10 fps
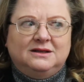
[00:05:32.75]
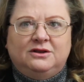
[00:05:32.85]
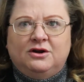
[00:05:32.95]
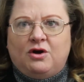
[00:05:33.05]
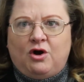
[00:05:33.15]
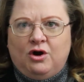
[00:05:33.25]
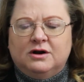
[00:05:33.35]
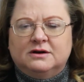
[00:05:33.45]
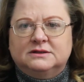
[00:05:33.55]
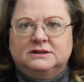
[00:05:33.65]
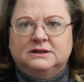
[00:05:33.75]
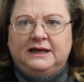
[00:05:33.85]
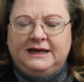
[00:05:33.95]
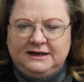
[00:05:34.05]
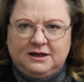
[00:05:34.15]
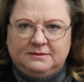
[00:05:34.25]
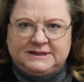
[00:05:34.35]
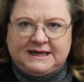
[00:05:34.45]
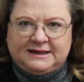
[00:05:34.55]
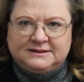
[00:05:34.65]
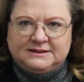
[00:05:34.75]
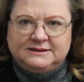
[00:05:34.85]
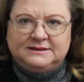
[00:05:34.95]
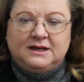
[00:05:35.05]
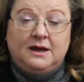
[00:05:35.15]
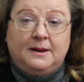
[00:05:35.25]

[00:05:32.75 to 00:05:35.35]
there aren't income taxes,